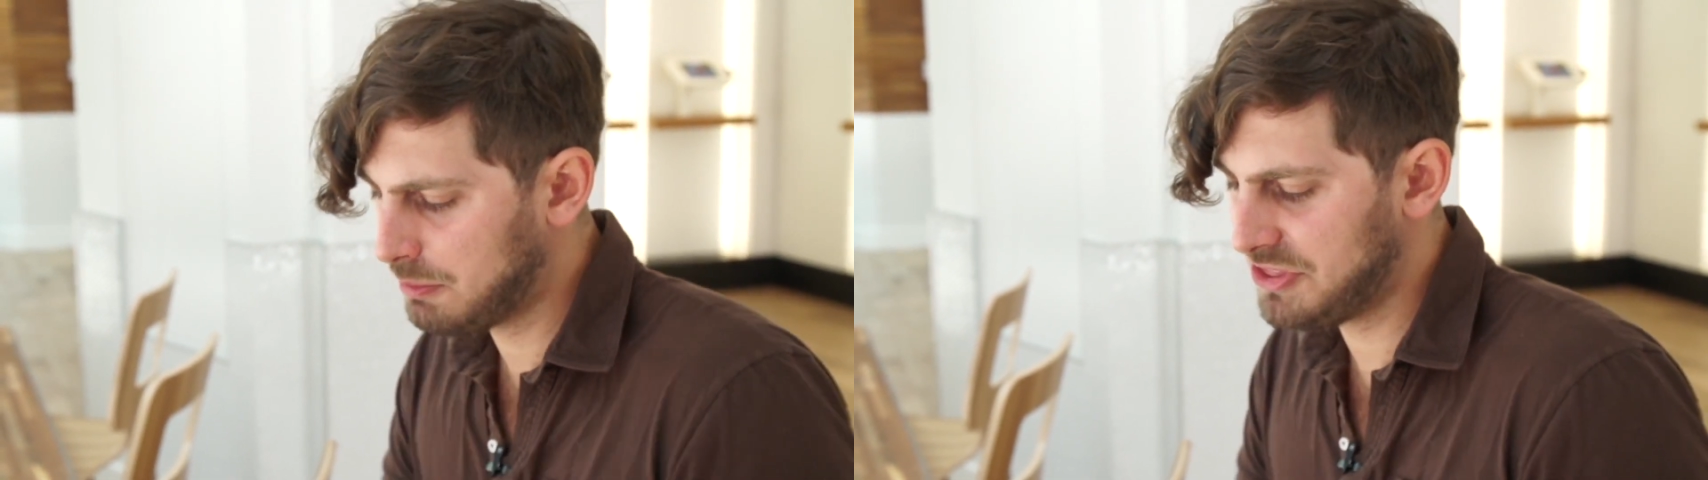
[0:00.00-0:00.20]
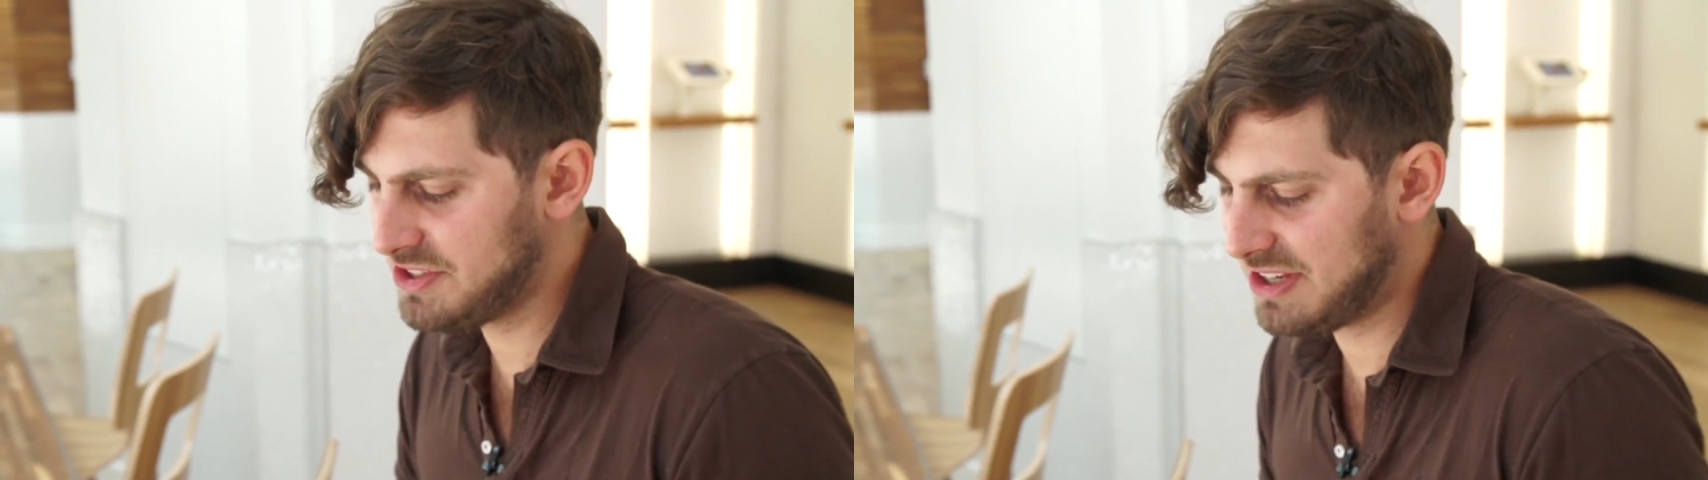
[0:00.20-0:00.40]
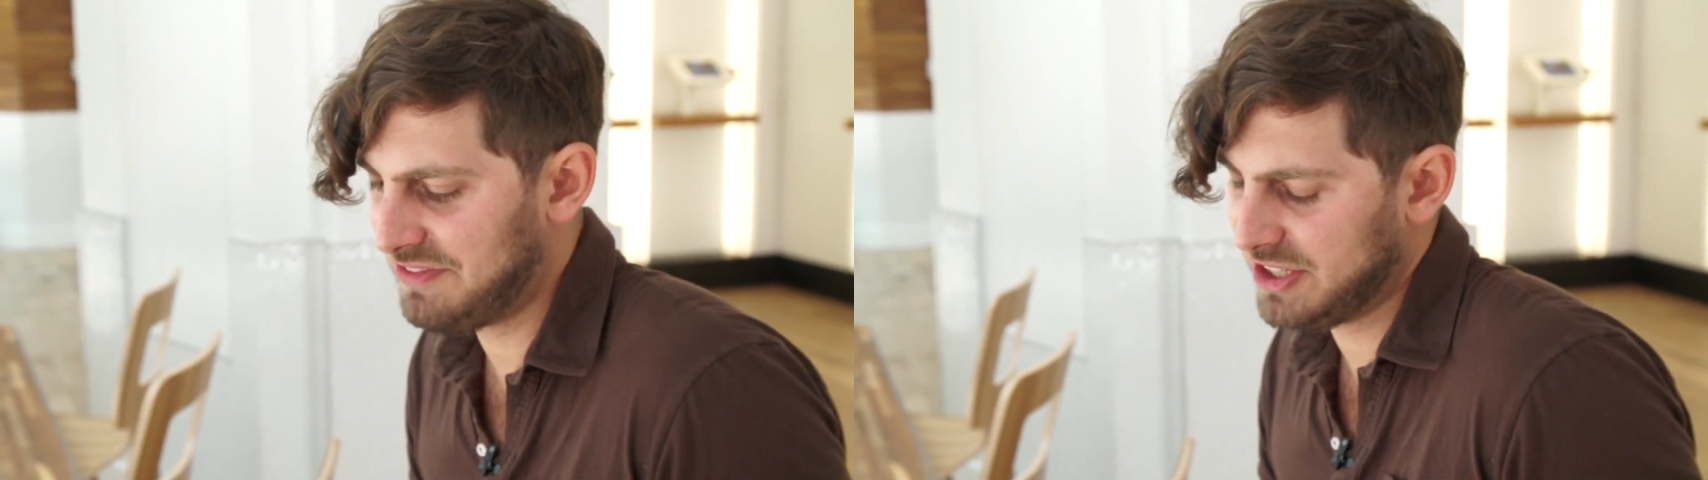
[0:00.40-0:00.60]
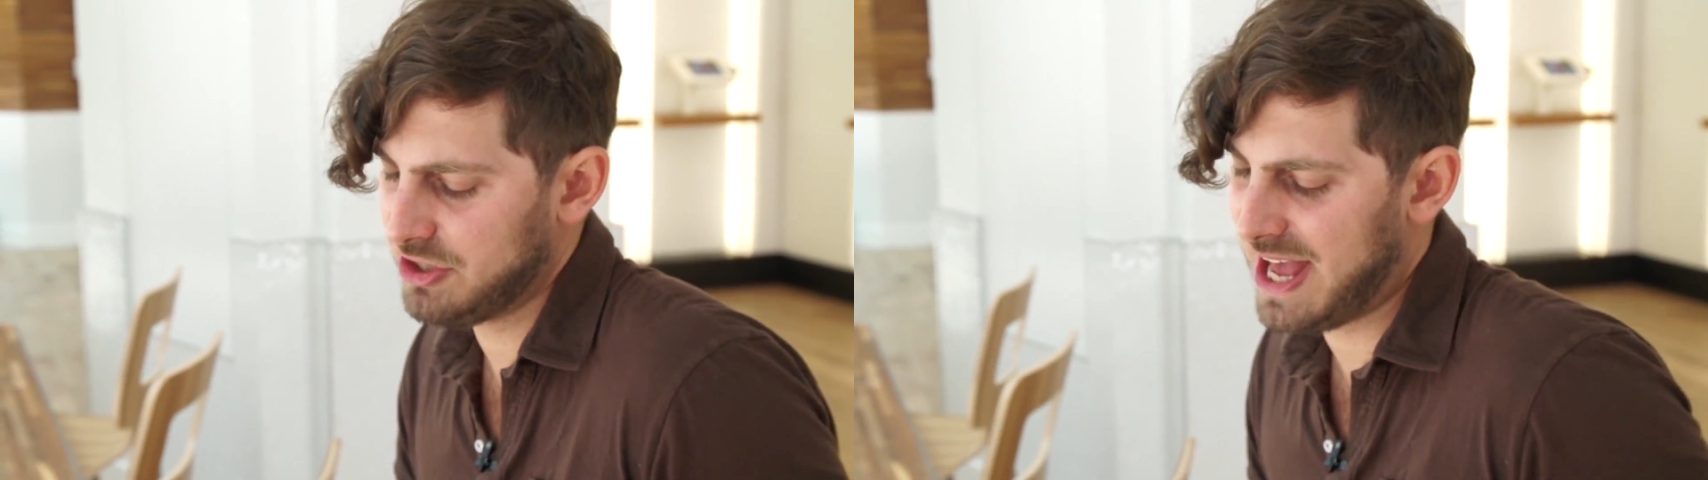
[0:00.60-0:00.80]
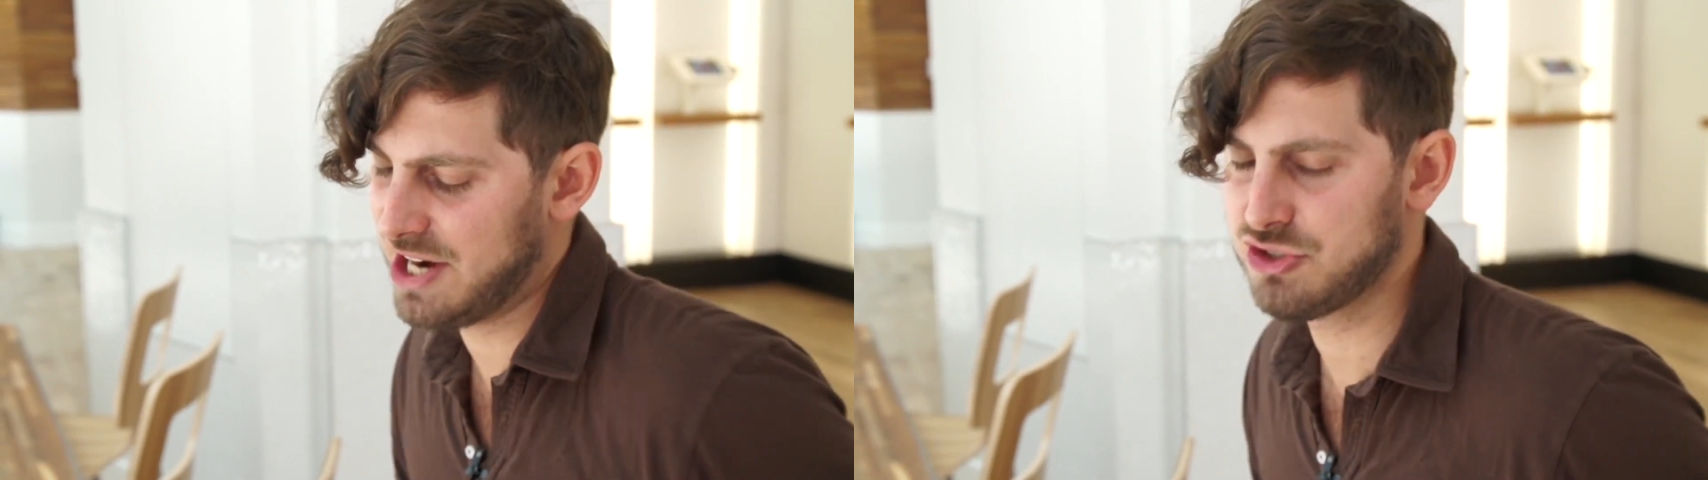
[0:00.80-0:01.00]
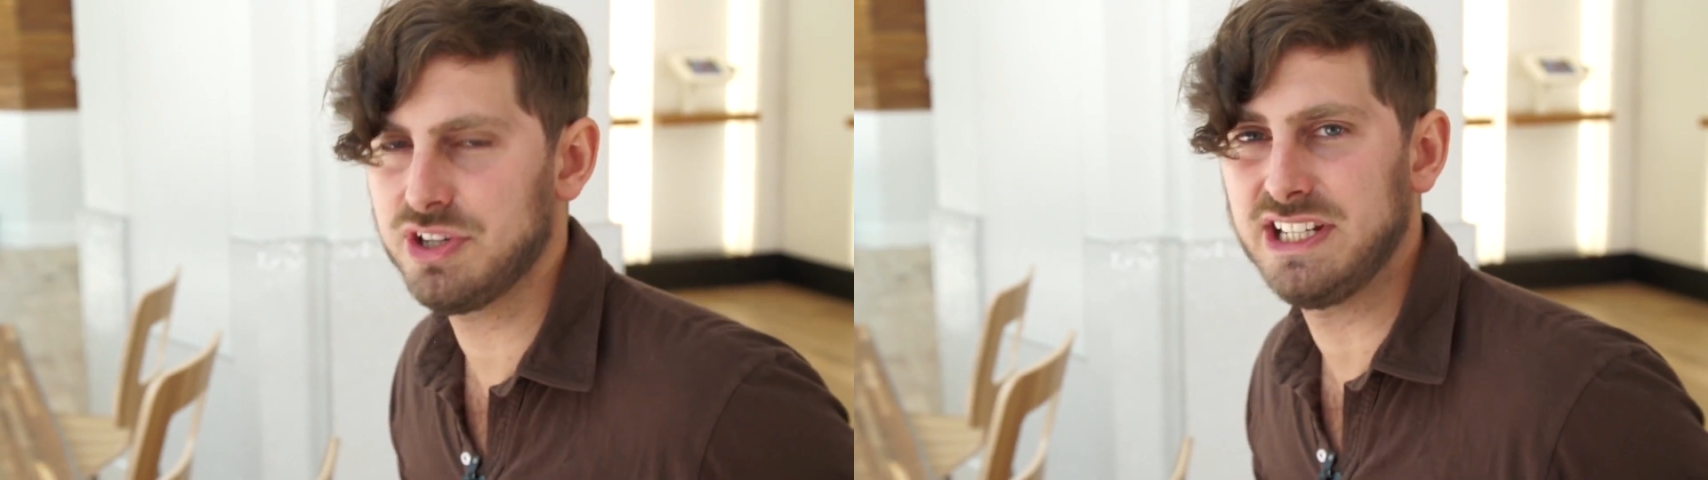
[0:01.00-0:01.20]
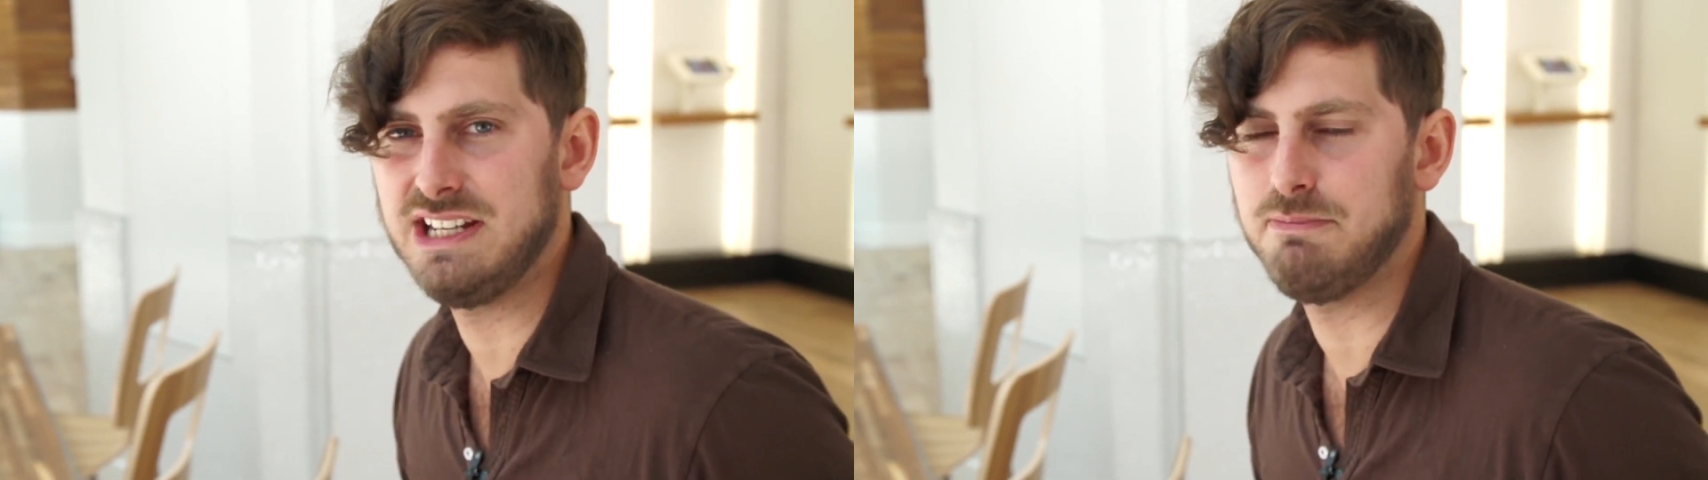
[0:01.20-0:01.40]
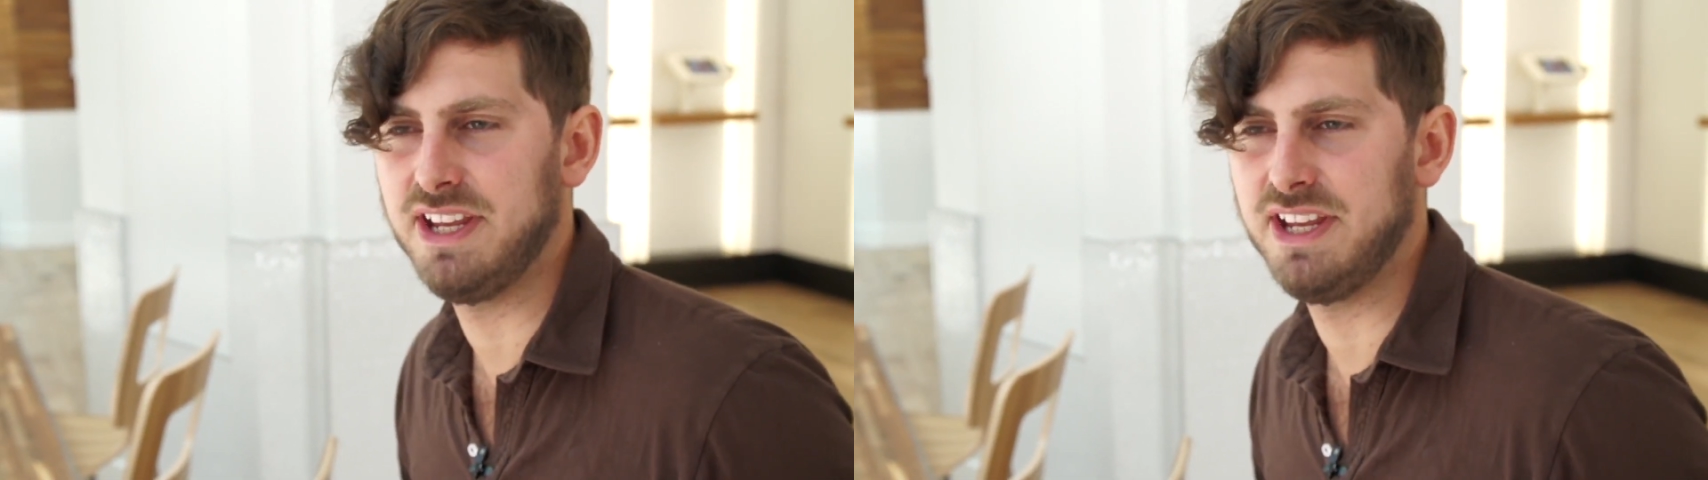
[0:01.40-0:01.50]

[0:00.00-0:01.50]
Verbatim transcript: But this, I think, could actually keep